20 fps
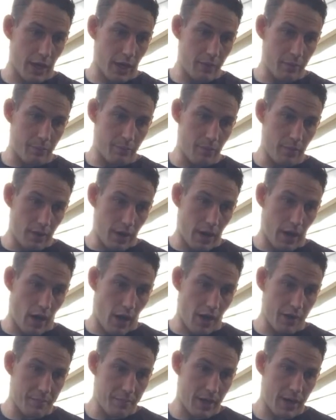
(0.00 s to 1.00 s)
I
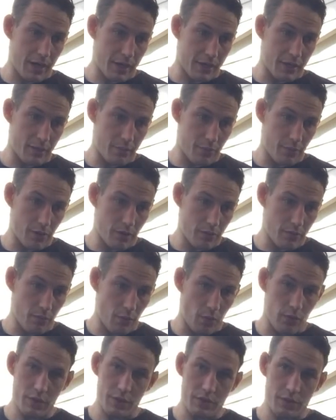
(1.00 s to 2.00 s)
automatically breathe
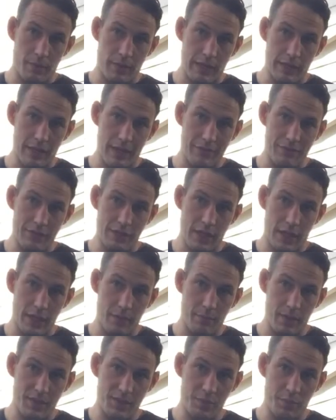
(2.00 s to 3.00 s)
more into my left
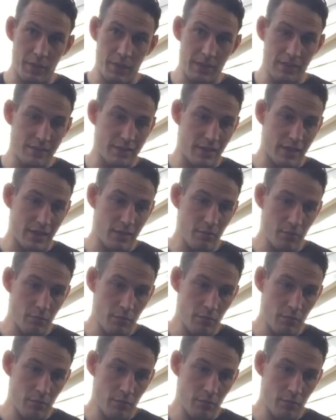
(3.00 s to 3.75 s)
side, my spleen side.